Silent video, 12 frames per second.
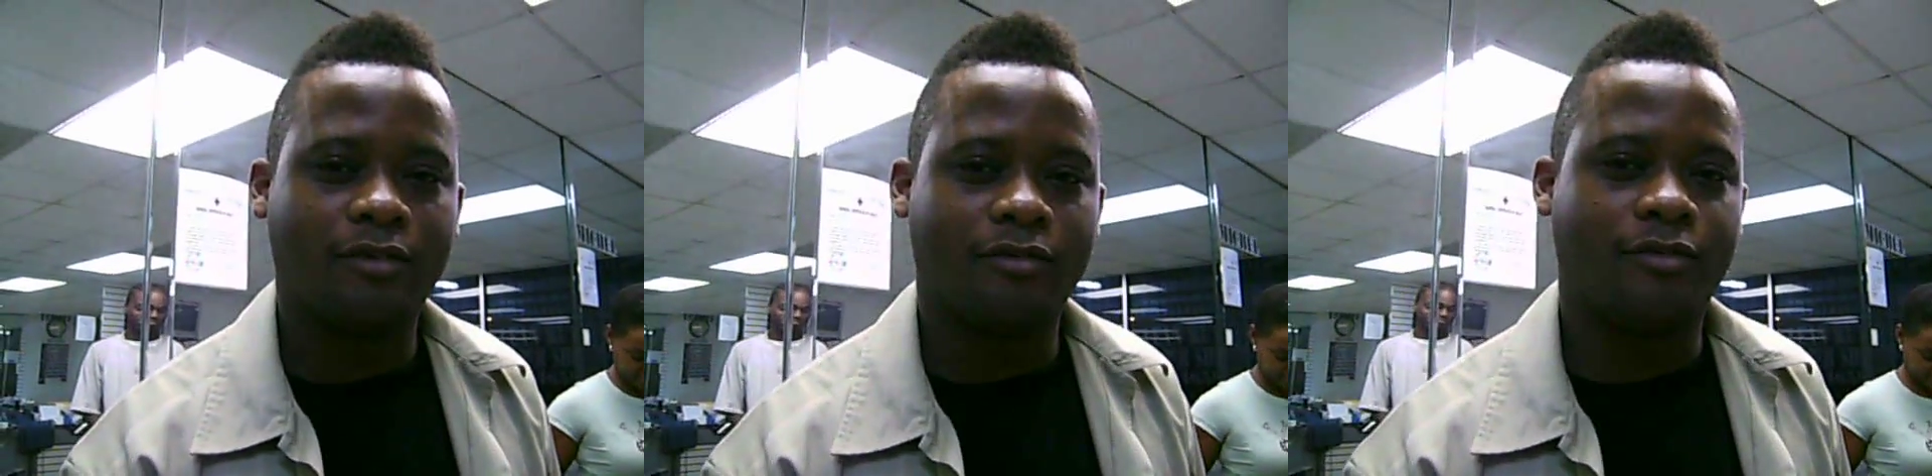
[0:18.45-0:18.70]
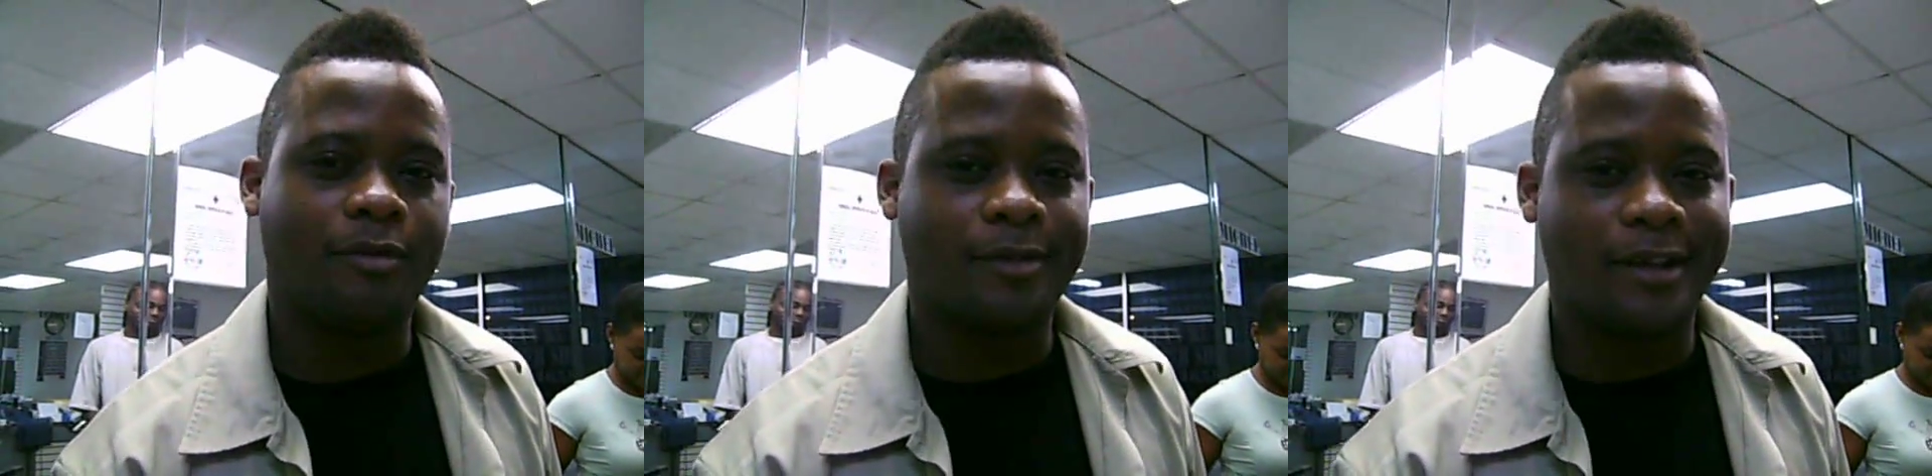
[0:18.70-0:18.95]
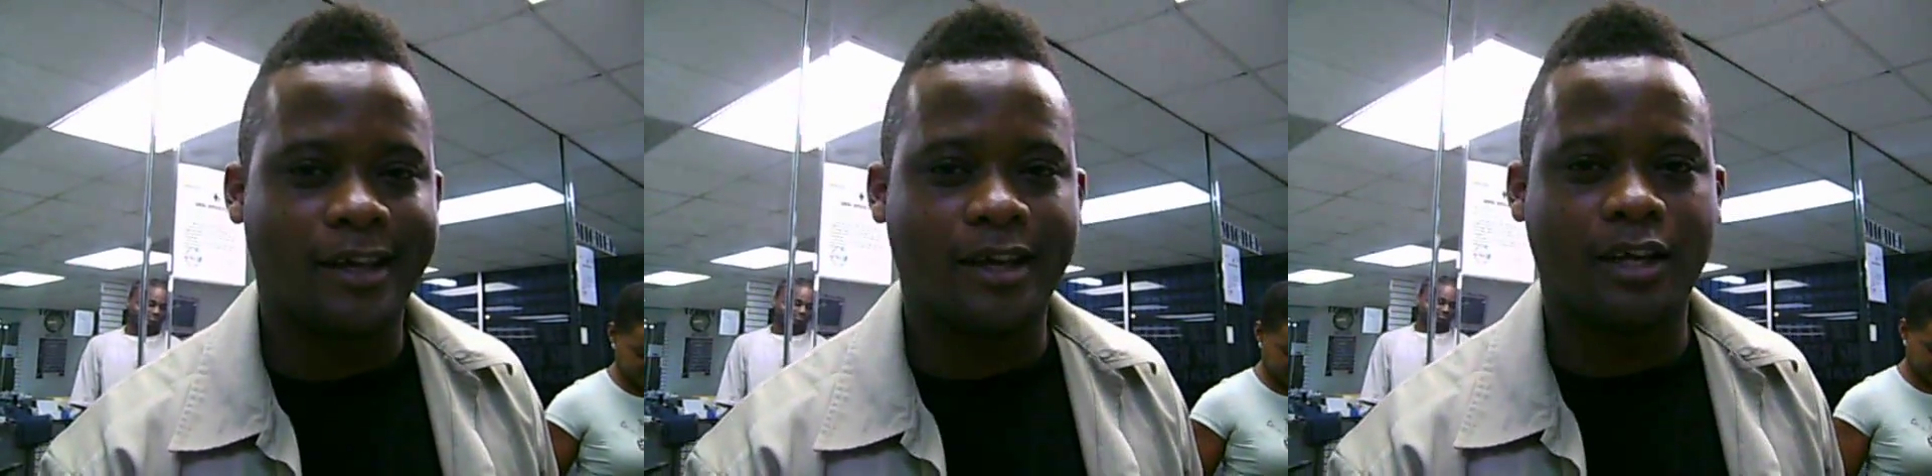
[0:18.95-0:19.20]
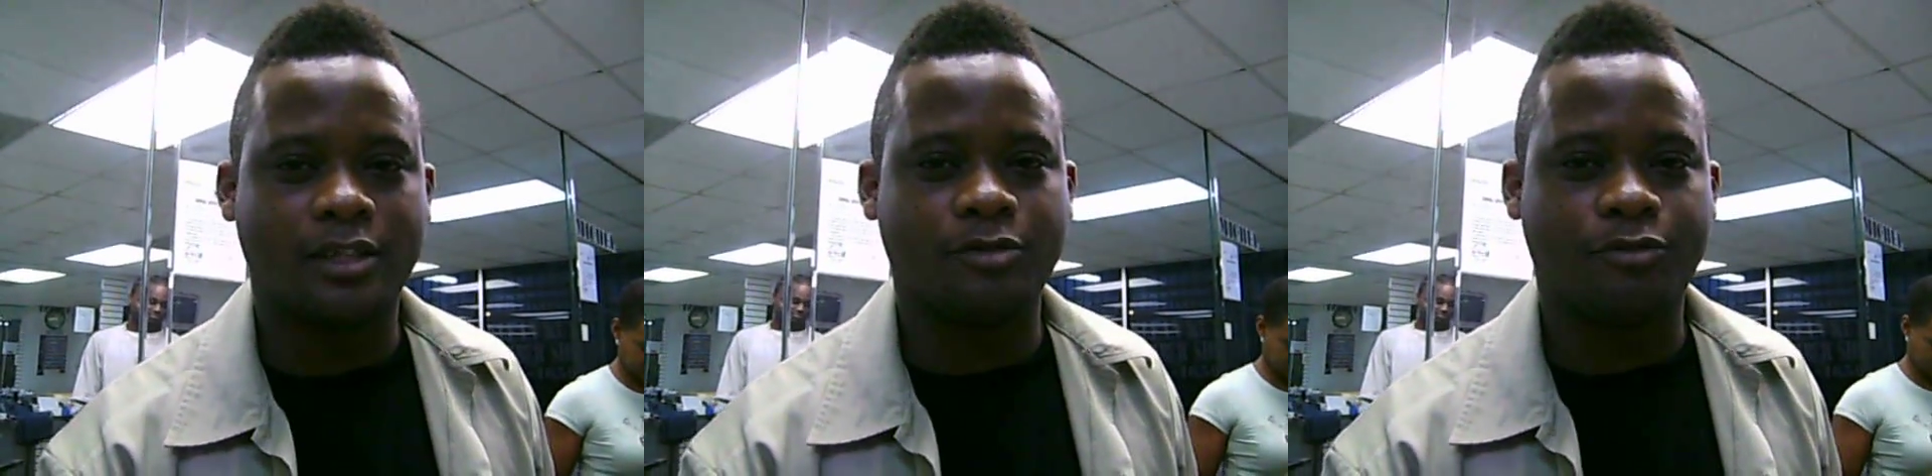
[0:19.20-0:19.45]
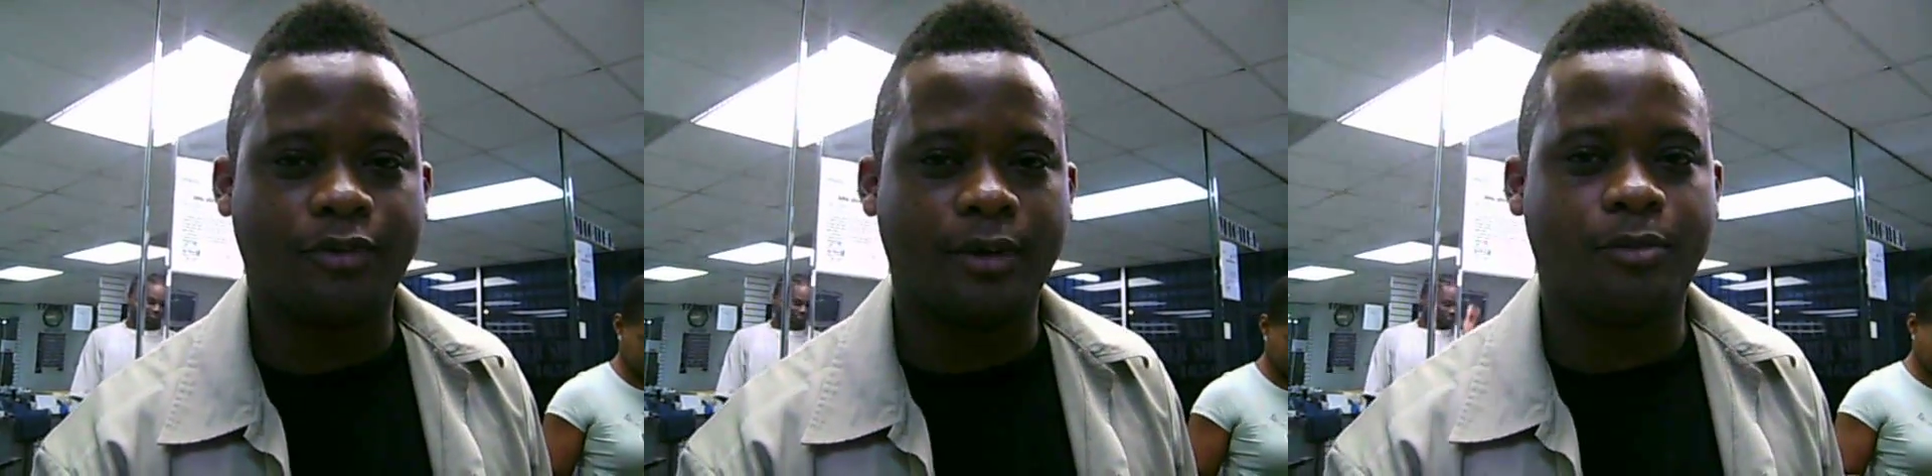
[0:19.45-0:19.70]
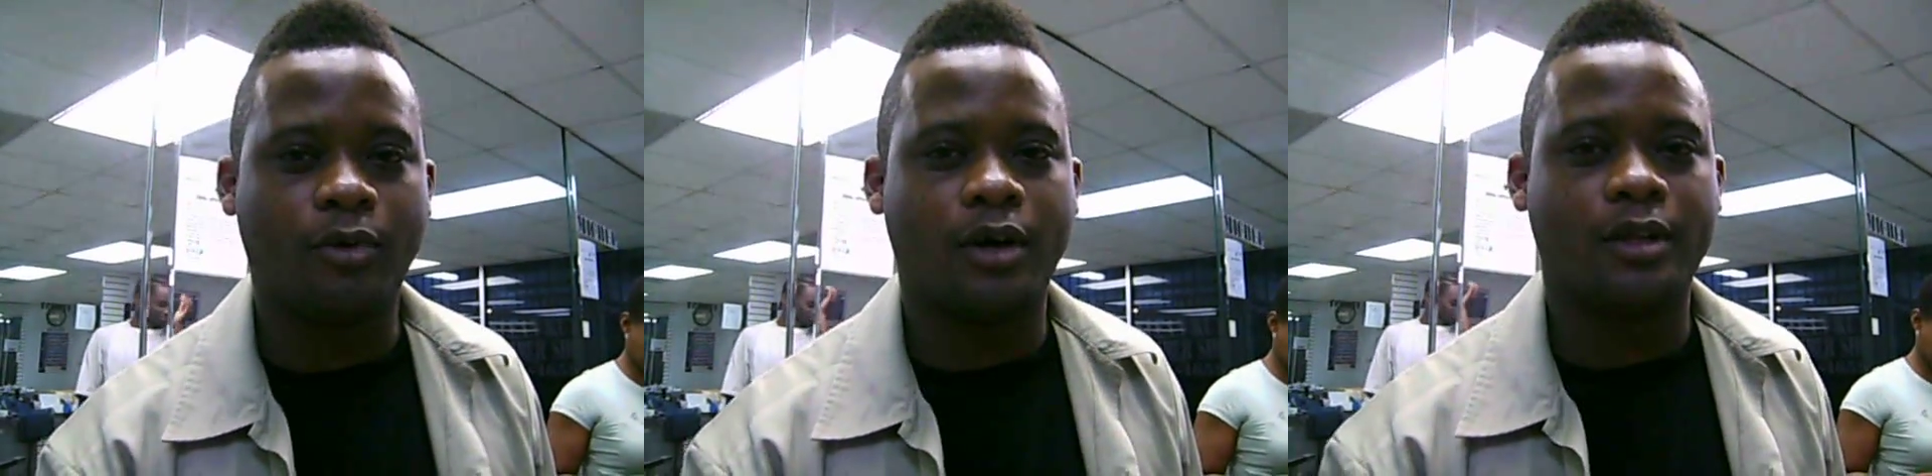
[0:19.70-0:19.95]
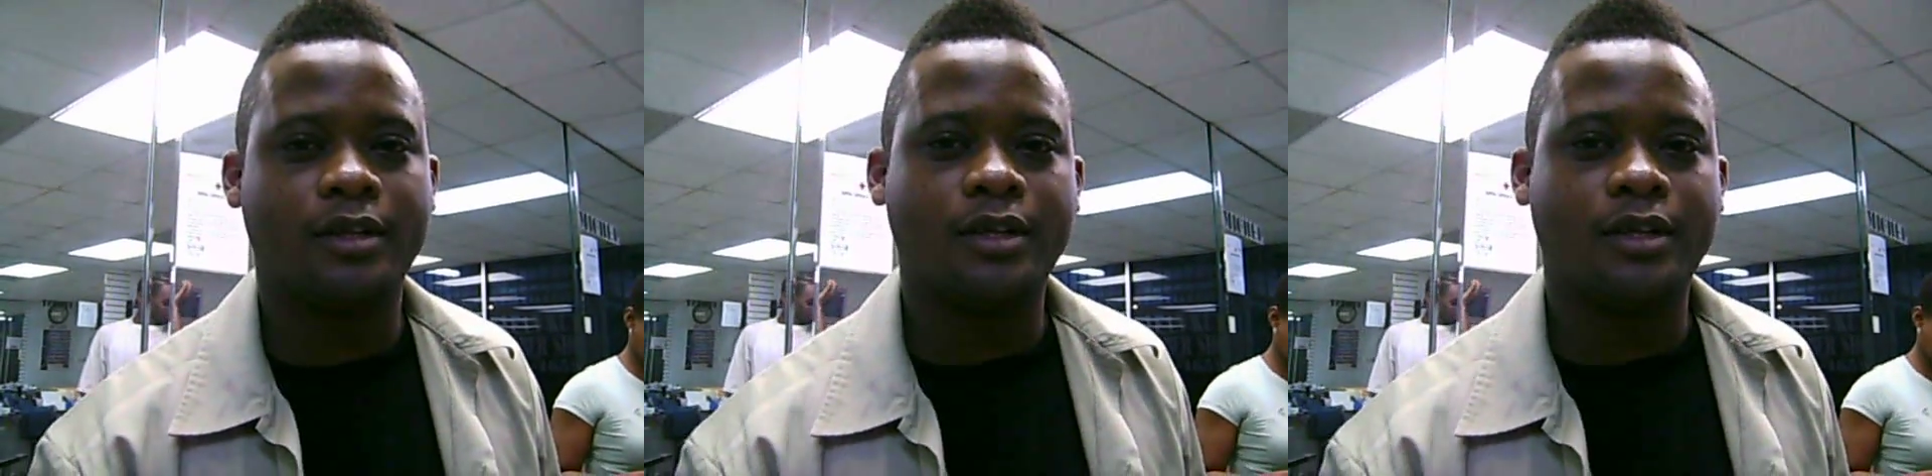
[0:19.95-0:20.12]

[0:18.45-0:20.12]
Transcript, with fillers: from Klean Kuts and Freeport